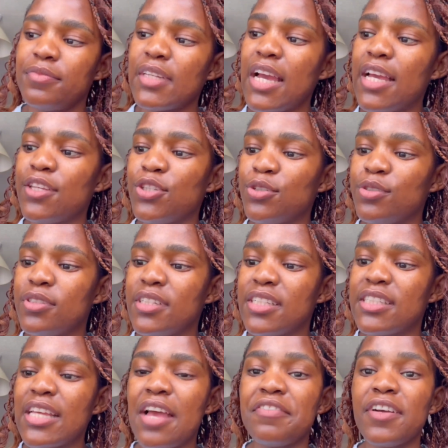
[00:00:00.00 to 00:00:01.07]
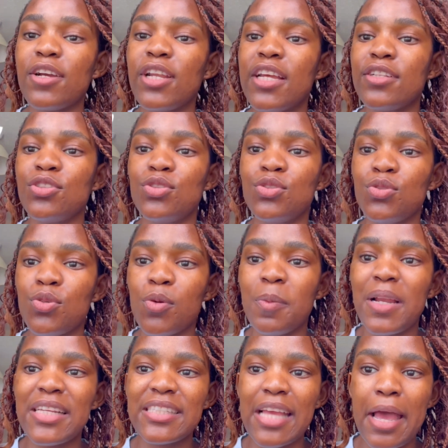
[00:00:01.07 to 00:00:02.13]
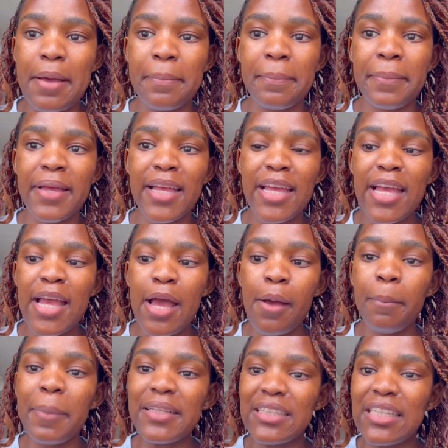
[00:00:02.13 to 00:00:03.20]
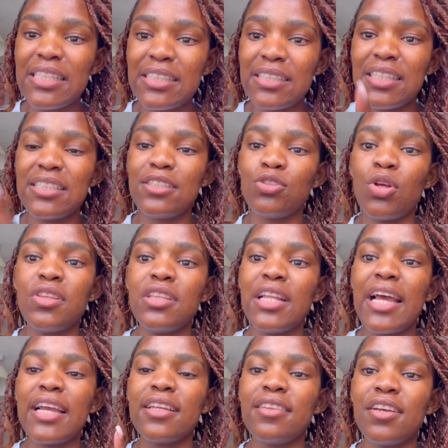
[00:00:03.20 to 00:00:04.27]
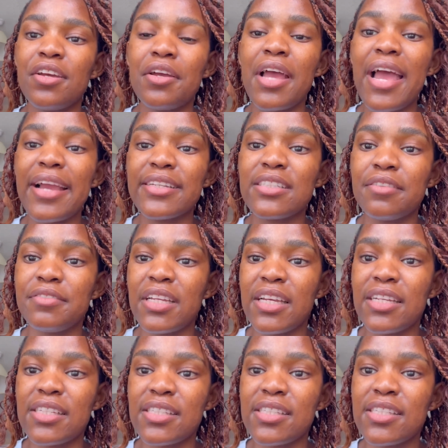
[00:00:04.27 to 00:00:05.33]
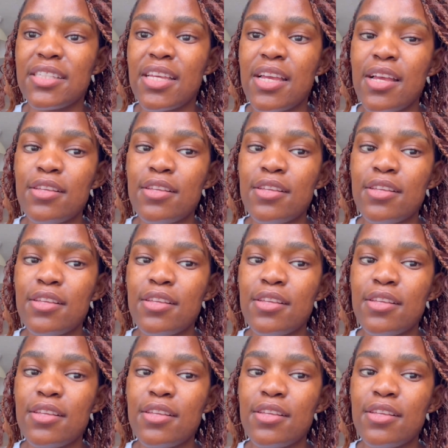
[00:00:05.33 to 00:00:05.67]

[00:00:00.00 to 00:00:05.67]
I use this FAQs Duo Plus M, but this is on like the active days.